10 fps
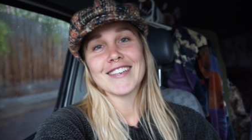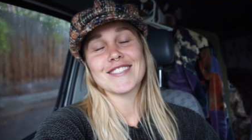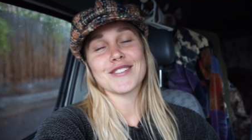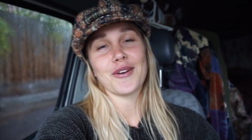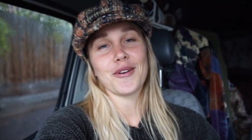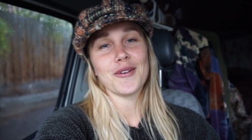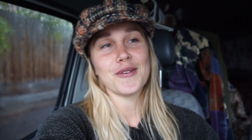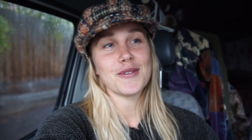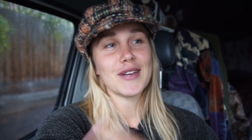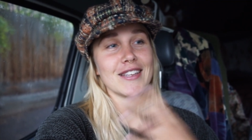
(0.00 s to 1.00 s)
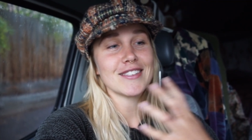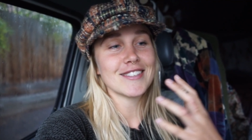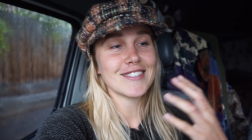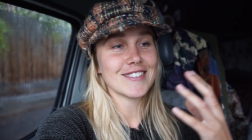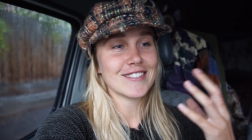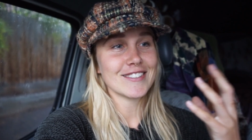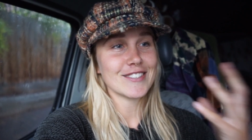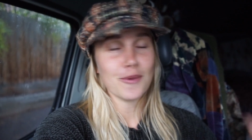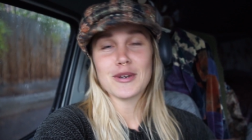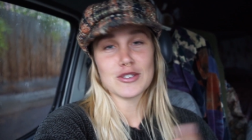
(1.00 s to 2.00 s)
So it's
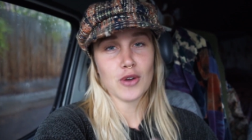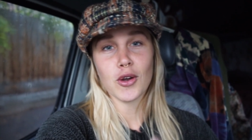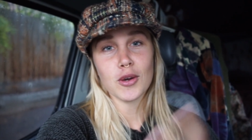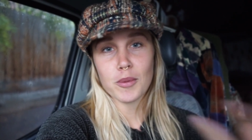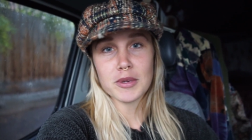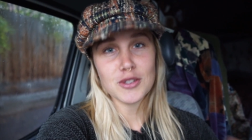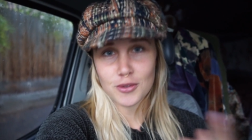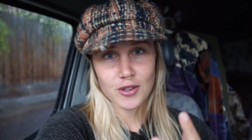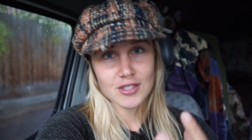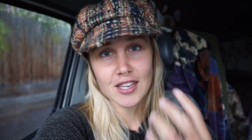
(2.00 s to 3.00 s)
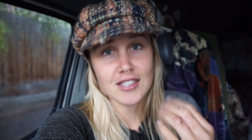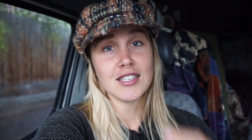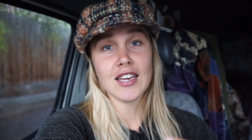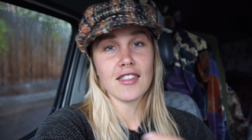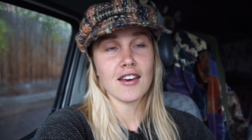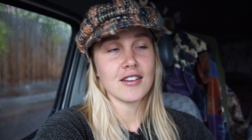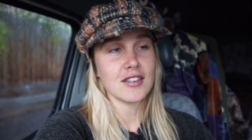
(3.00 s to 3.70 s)
so much stronger when we do those things together.